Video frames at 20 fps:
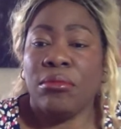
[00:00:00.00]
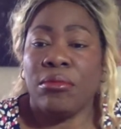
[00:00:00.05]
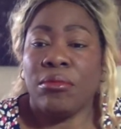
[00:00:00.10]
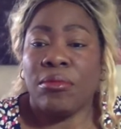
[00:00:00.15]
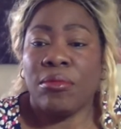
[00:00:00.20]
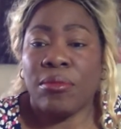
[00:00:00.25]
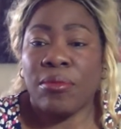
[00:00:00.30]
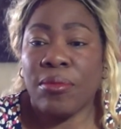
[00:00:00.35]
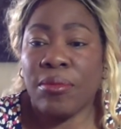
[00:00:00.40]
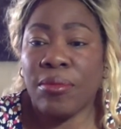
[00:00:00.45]

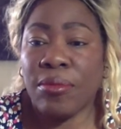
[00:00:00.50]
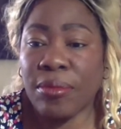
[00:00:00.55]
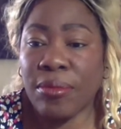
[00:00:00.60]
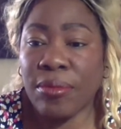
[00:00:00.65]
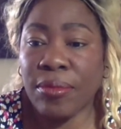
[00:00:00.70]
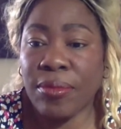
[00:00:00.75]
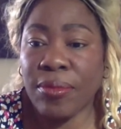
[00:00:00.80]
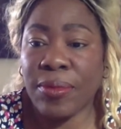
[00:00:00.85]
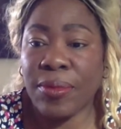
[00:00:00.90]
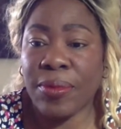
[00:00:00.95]

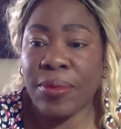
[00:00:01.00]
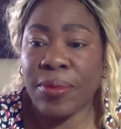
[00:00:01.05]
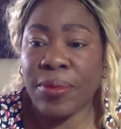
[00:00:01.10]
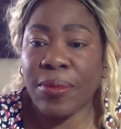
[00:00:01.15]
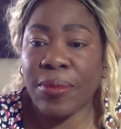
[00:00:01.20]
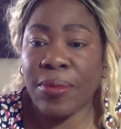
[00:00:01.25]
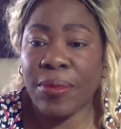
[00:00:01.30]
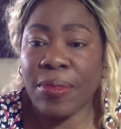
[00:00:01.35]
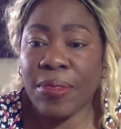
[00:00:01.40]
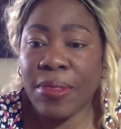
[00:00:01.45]
Mm.
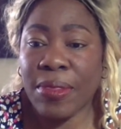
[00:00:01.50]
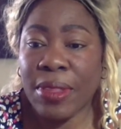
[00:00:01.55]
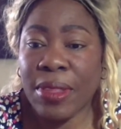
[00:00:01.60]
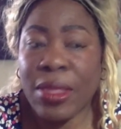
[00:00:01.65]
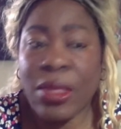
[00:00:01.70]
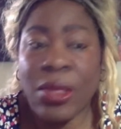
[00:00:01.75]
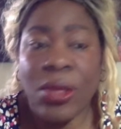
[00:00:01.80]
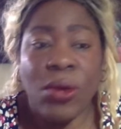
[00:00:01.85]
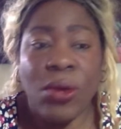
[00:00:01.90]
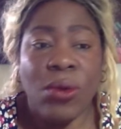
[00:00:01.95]

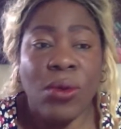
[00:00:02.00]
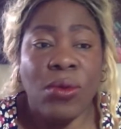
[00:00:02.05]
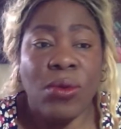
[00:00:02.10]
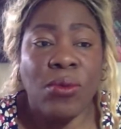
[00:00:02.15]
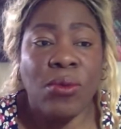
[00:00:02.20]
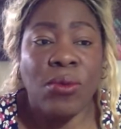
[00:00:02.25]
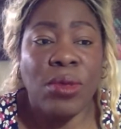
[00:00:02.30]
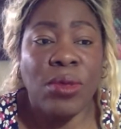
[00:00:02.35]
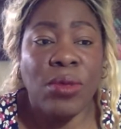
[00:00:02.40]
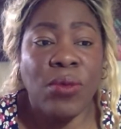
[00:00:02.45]

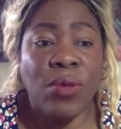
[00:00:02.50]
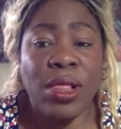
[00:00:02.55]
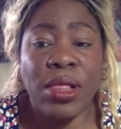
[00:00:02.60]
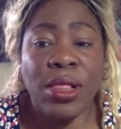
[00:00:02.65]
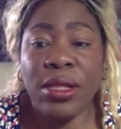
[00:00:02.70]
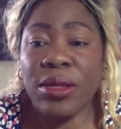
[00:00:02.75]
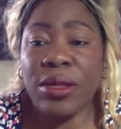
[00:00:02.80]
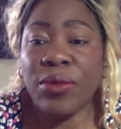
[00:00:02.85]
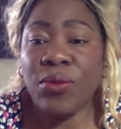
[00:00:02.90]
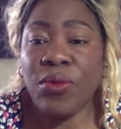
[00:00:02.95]
Well,
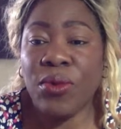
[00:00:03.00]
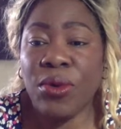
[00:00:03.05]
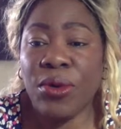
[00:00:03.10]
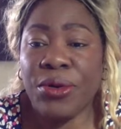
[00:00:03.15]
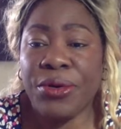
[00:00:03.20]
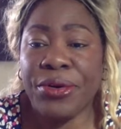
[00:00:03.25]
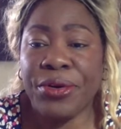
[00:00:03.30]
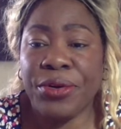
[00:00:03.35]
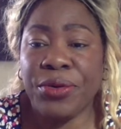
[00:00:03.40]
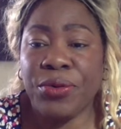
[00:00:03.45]
welcome,
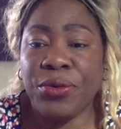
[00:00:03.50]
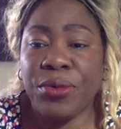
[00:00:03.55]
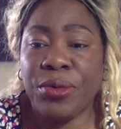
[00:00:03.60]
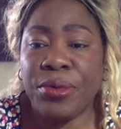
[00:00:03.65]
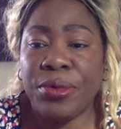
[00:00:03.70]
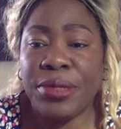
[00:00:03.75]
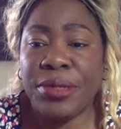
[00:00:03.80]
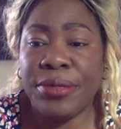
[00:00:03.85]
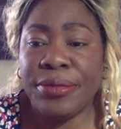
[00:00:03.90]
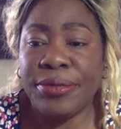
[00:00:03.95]
warrior
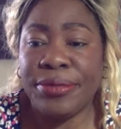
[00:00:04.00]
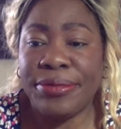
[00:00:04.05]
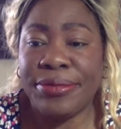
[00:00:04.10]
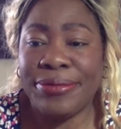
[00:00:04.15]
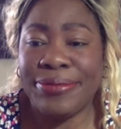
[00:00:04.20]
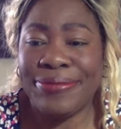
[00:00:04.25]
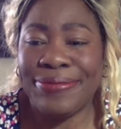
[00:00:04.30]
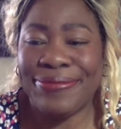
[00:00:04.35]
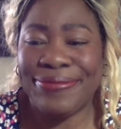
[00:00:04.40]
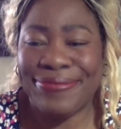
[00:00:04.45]
woman.
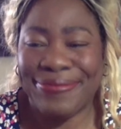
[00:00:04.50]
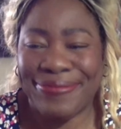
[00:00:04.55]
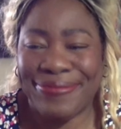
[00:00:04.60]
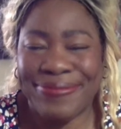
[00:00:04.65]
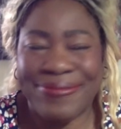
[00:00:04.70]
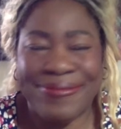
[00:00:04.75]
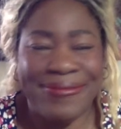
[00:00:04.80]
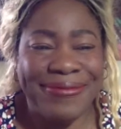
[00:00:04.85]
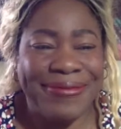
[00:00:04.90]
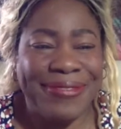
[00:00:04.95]

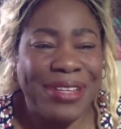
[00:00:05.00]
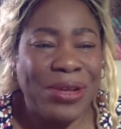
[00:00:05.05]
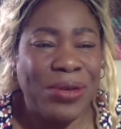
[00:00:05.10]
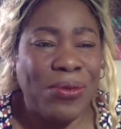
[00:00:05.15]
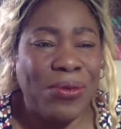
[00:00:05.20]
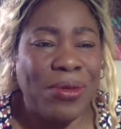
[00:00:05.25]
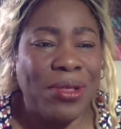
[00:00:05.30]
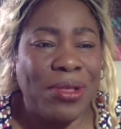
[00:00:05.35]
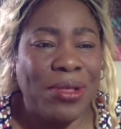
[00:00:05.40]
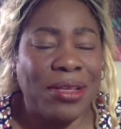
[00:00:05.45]

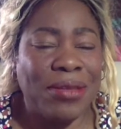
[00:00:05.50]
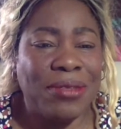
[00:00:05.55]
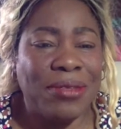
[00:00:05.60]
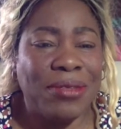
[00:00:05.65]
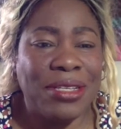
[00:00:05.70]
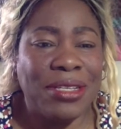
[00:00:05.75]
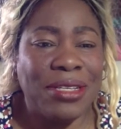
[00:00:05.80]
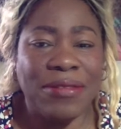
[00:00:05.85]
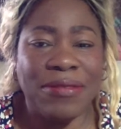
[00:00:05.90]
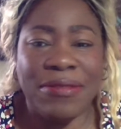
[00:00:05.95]
Welcome
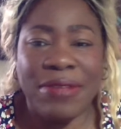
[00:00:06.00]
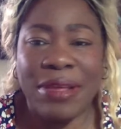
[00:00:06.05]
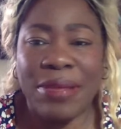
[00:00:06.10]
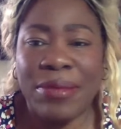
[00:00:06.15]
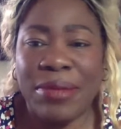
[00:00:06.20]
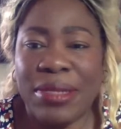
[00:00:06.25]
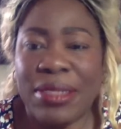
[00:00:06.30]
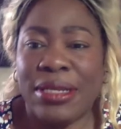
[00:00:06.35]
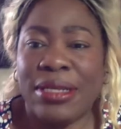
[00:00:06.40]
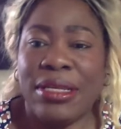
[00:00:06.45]
to the
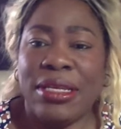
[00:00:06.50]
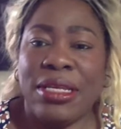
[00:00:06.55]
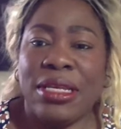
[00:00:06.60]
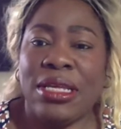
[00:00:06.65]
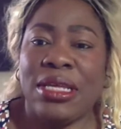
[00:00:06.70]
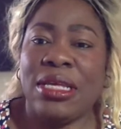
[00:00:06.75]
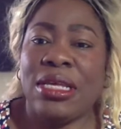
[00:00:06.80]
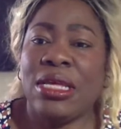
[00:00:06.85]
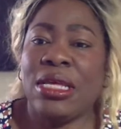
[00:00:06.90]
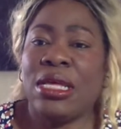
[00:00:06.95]
family.
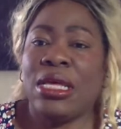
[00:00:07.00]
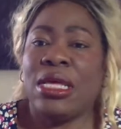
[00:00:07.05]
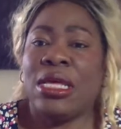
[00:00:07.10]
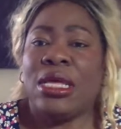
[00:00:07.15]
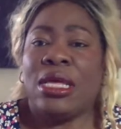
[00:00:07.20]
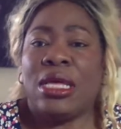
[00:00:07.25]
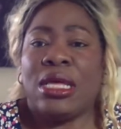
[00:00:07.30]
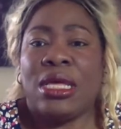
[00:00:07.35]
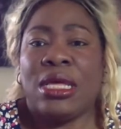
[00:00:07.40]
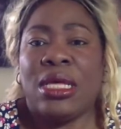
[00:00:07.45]

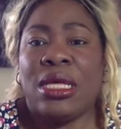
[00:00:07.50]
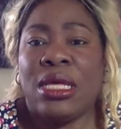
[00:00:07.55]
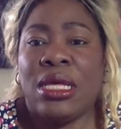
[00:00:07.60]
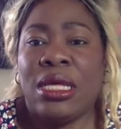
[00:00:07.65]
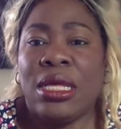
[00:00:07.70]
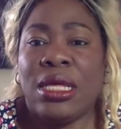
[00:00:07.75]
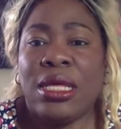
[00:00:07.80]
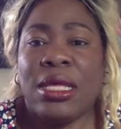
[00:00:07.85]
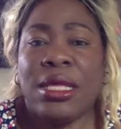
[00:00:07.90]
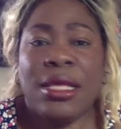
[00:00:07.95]

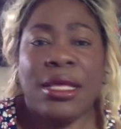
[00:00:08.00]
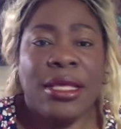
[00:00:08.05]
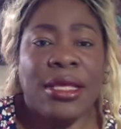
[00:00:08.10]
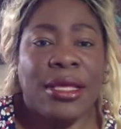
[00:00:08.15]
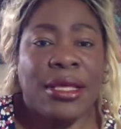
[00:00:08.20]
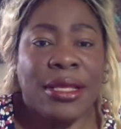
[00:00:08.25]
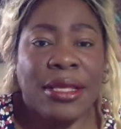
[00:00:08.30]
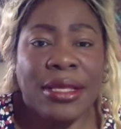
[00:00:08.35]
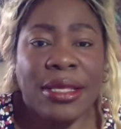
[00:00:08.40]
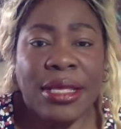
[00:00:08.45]

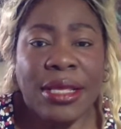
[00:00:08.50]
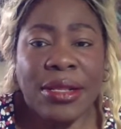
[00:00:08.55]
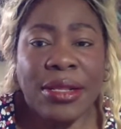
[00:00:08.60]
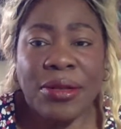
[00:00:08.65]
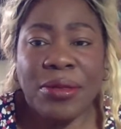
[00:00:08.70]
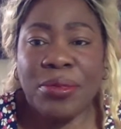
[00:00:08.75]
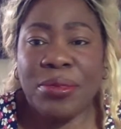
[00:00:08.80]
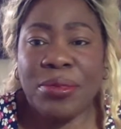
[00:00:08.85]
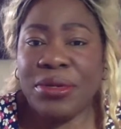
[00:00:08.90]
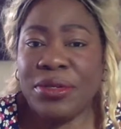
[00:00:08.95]

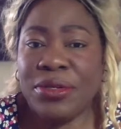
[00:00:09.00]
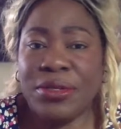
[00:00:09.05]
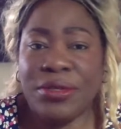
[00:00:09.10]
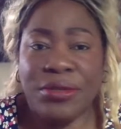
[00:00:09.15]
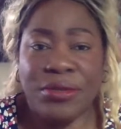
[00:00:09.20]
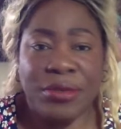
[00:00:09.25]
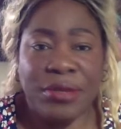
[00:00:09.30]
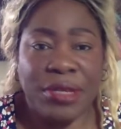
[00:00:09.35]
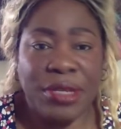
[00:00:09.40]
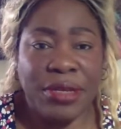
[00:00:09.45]
Hello,
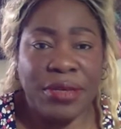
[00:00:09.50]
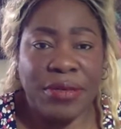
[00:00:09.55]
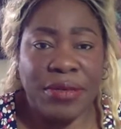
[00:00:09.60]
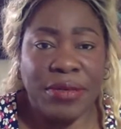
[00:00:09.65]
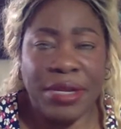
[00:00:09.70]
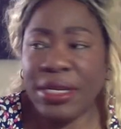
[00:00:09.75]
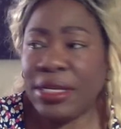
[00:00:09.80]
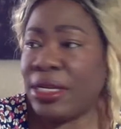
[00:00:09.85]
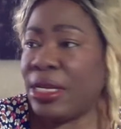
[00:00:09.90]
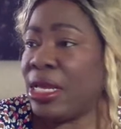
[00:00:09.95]
Princess Rookie
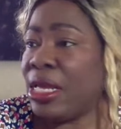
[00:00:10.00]
Green.